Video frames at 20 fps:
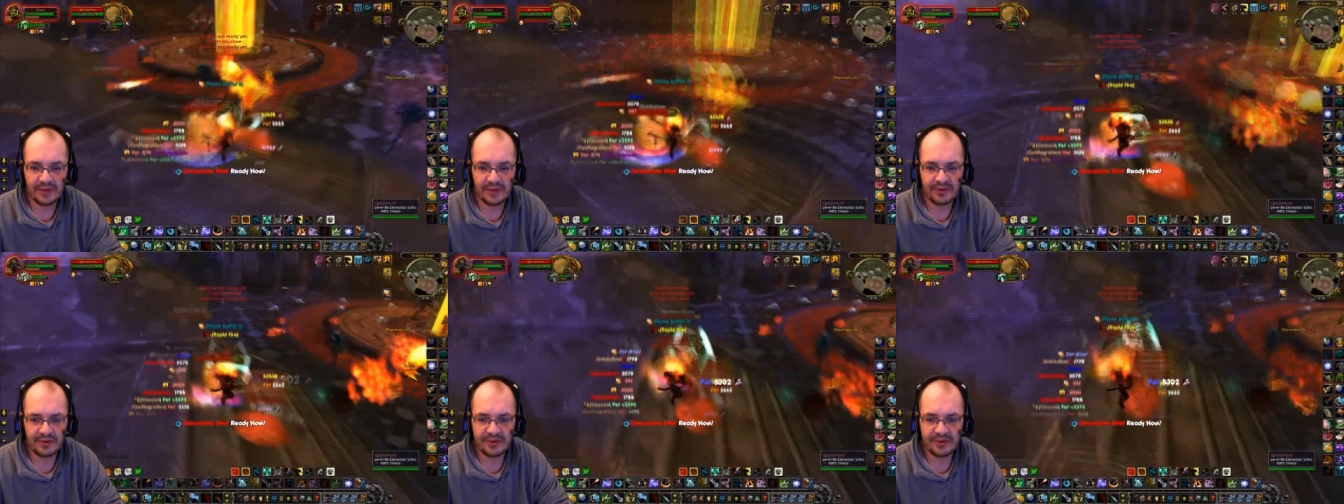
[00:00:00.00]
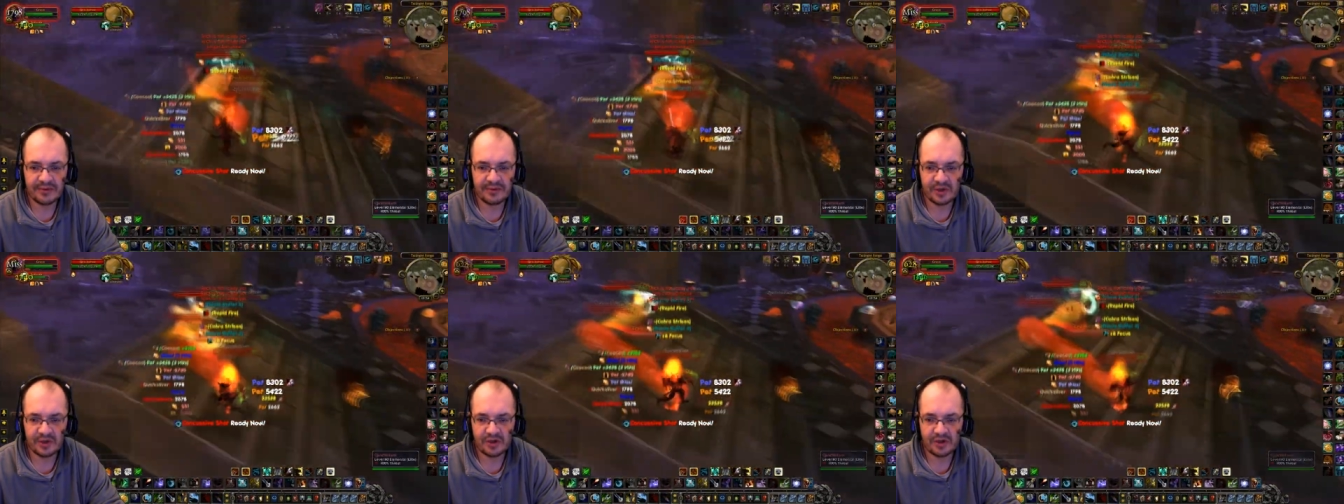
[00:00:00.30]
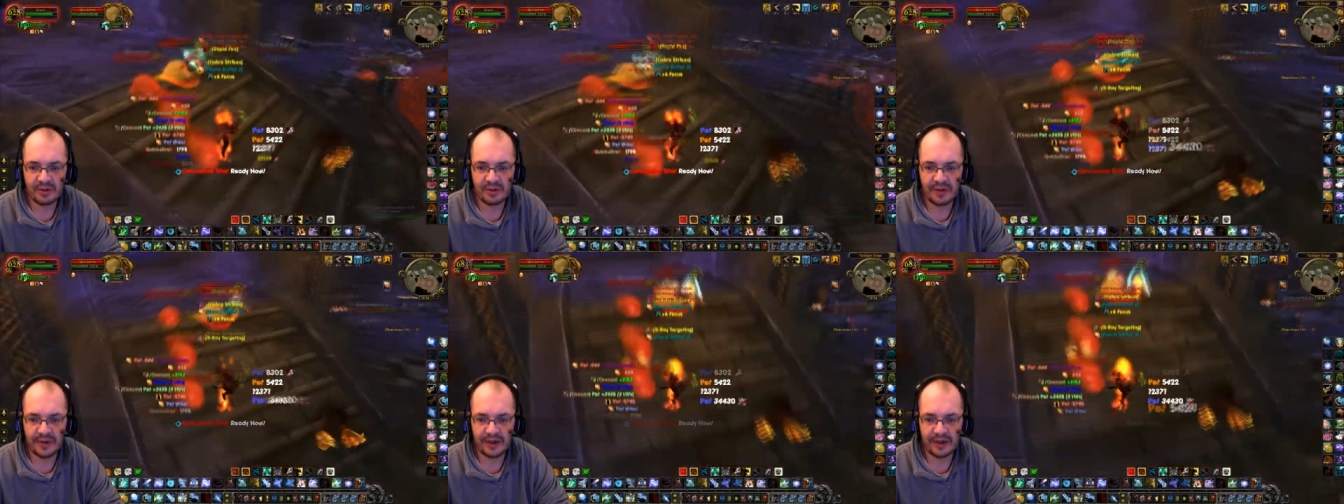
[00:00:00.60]
the rest of them just
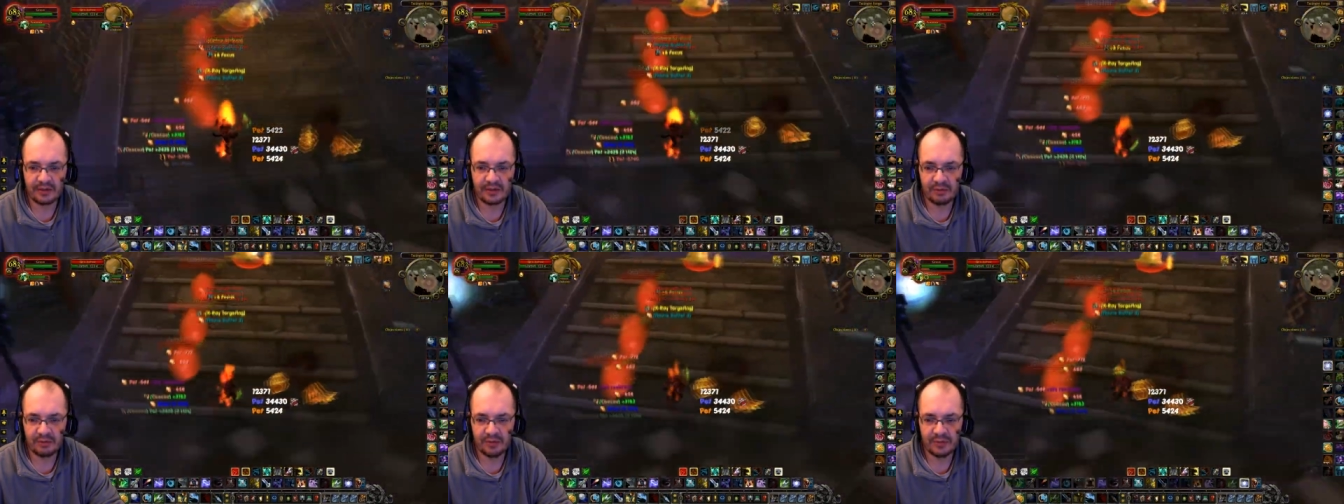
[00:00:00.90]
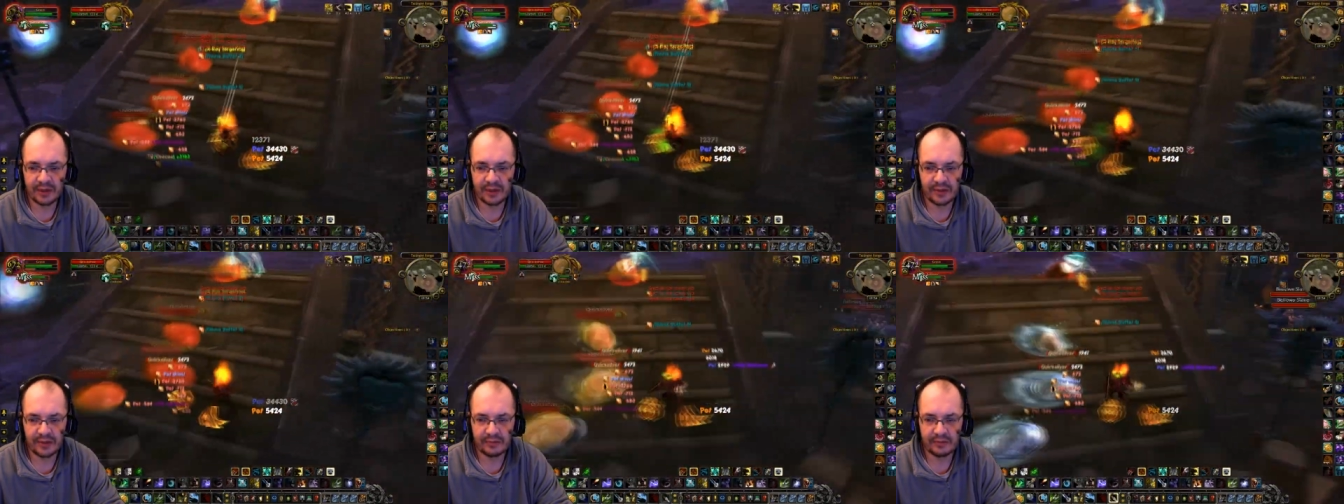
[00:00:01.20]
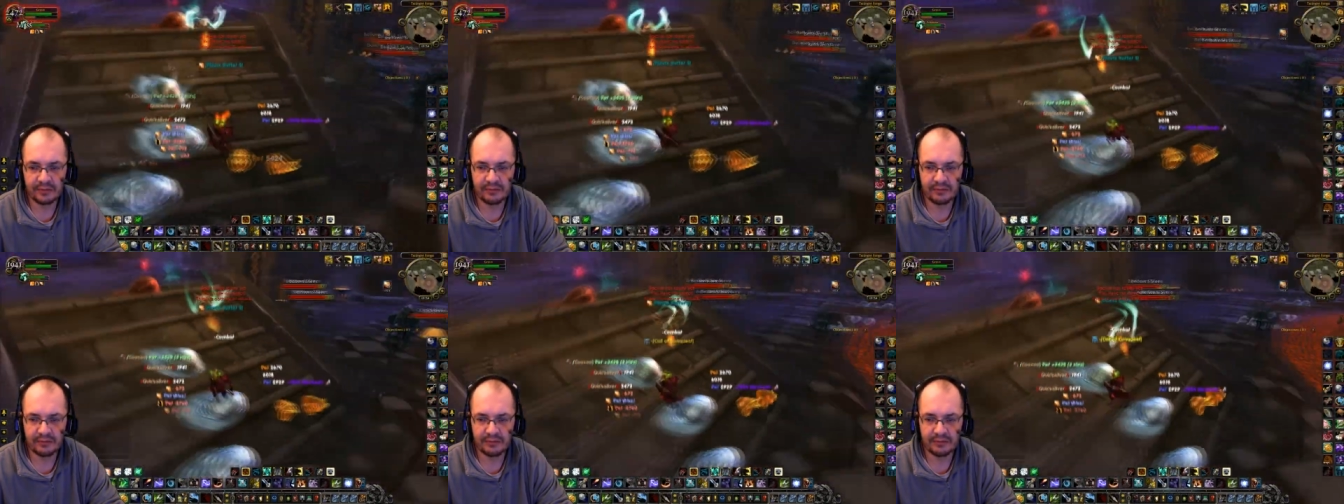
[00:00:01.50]
go back into being
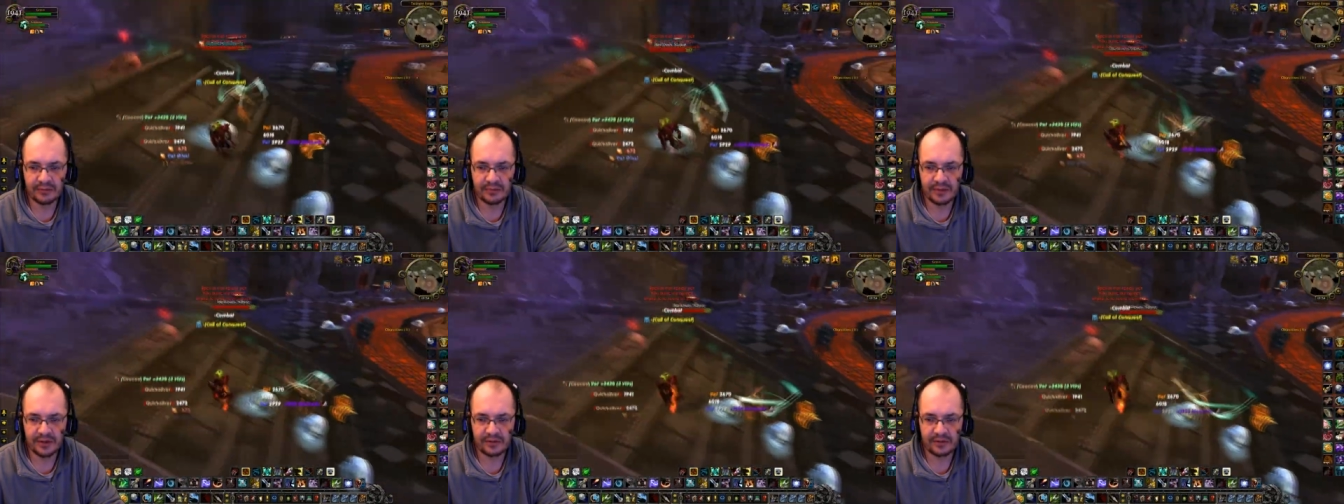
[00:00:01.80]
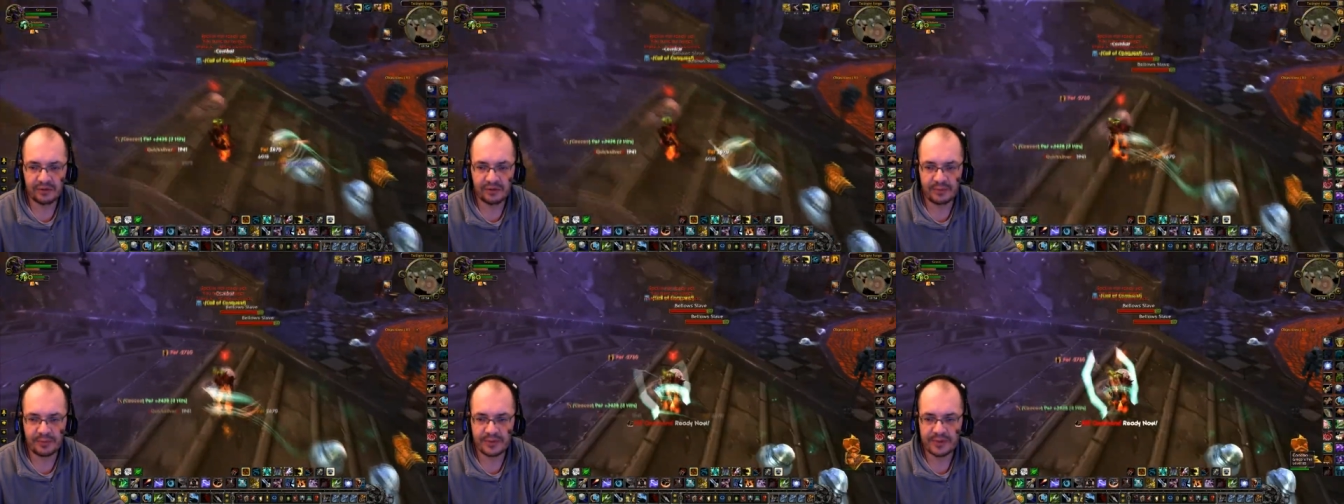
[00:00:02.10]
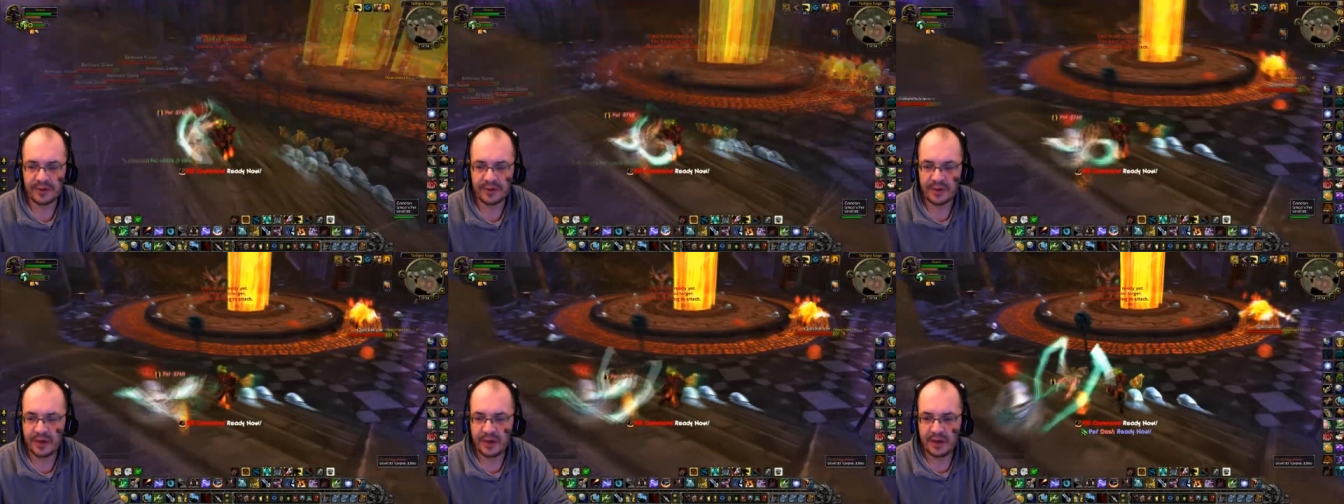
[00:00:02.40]

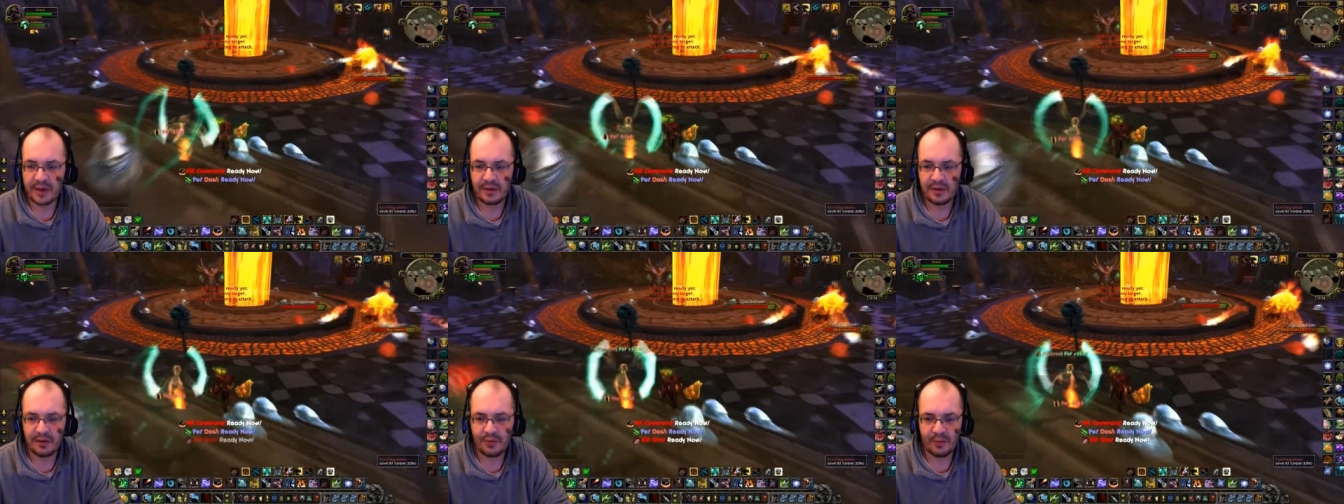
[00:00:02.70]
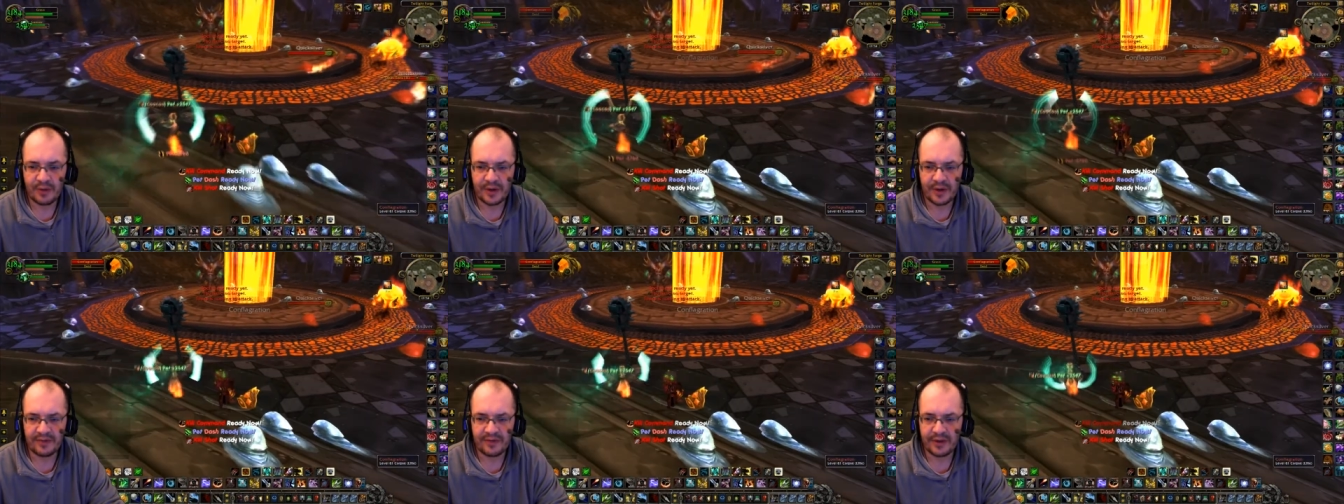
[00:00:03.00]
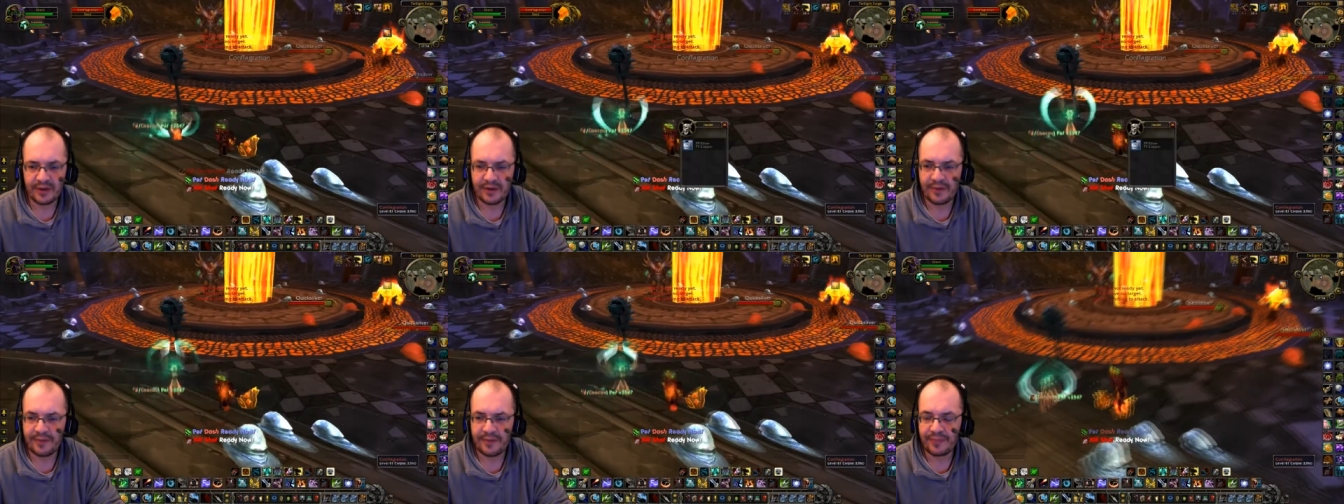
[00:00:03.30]
teardrops or whatever
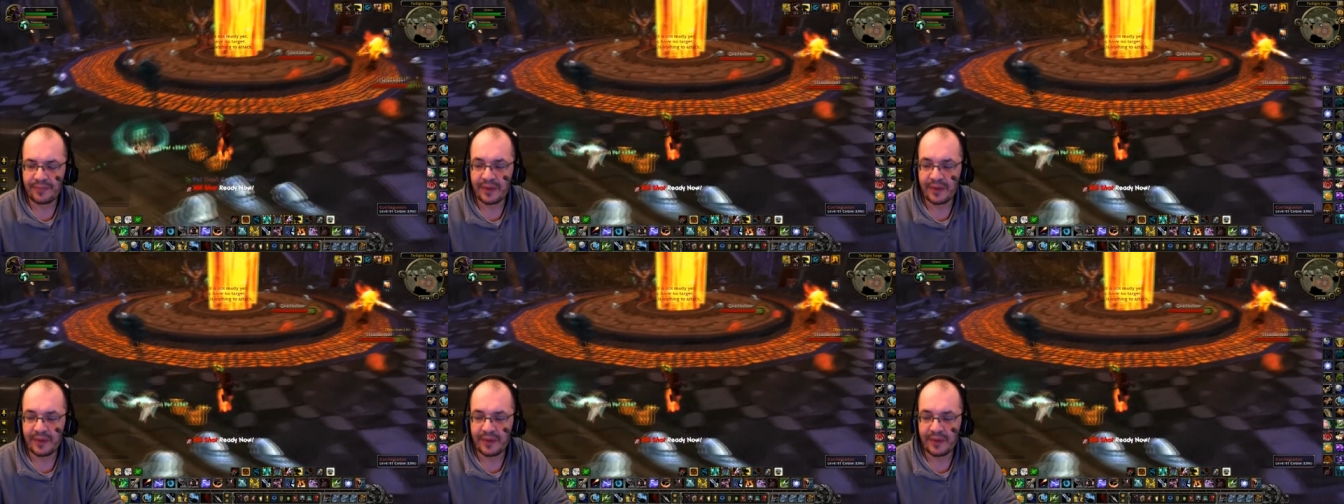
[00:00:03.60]
they are.